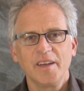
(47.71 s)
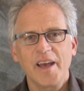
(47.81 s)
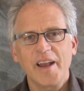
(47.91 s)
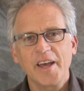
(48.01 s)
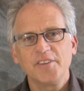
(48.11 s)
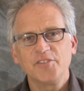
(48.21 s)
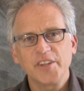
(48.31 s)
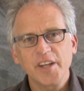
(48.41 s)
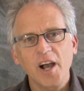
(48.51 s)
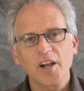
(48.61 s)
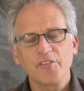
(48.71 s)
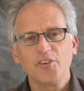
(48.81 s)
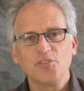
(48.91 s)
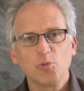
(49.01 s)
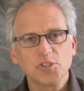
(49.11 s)
And as
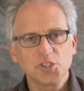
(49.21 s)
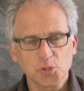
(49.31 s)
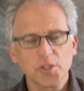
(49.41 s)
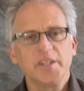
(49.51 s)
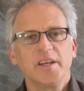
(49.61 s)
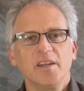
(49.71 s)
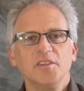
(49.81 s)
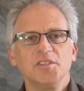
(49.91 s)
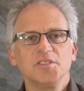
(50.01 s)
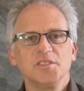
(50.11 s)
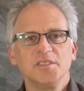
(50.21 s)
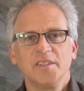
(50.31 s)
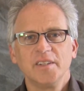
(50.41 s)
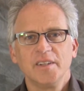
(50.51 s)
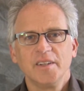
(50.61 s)
photographers, we're storytellers.
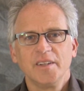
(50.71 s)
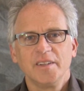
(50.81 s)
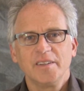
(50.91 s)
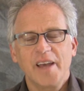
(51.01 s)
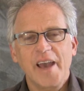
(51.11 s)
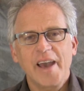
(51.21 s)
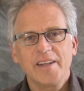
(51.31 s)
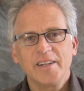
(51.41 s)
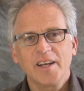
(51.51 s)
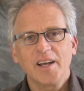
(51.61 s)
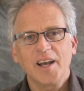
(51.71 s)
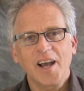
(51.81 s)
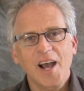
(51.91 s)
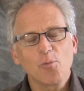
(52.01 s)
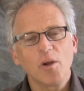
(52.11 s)
And
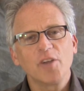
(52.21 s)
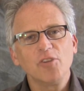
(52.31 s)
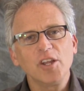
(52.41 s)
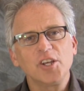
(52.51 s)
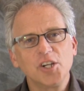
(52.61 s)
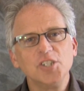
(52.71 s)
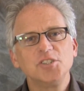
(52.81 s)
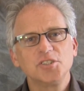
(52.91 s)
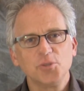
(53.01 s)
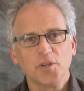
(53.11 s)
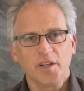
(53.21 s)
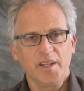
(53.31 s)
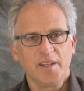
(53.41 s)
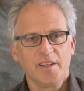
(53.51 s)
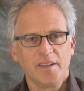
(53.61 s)
I want a really good
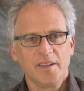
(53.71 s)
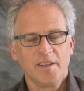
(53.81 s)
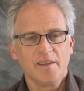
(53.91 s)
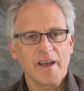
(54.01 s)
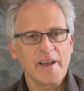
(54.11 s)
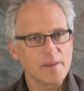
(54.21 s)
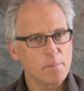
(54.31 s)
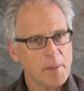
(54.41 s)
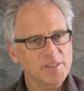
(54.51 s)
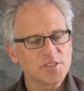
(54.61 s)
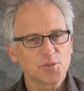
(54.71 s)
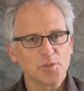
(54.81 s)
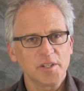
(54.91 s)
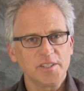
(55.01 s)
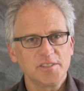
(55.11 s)
story. And the best
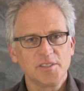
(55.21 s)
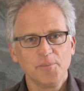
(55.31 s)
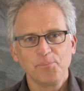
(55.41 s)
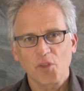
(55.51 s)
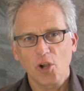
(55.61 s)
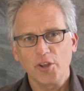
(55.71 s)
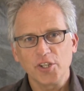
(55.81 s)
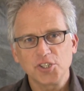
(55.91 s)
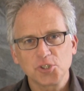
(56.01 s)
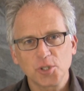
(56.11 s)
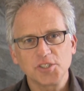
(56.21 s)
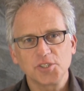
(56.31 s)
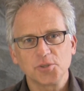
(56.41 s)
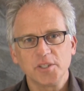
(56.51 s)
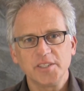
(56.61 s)
stories are the short
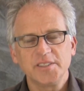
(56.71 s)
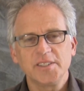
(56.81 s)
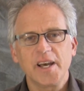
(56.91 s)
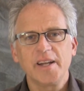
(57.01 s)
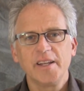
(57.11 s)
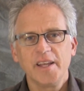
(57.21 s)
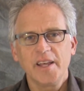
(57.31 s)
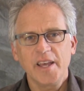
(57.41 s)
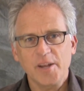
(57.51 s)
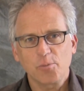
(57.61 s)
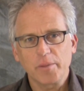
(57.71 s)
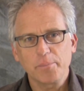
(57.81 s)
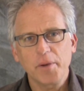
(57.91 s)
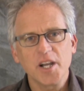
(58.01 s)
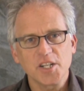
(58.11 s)
stories that hit
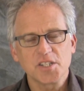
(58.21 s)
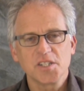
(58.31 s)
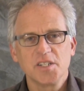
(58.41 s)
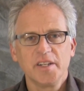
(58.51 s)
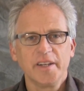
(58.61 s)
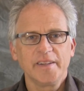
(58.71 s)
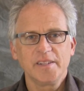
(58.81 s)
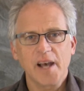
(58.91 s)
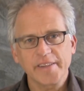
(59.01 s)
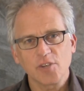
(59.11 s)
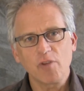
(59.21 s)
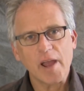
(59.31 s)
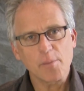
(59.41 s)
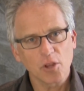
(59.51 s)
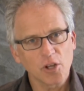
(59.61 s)
with punch, not that
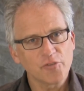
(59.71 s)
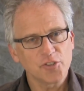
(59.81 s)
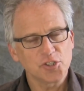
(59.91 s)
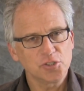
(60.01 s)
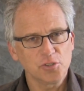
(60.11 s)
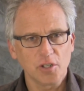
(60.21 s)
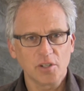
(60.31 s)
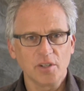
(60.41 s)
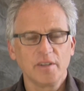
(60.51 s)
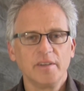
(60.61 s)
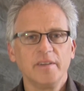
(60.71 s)
ramble on for too long.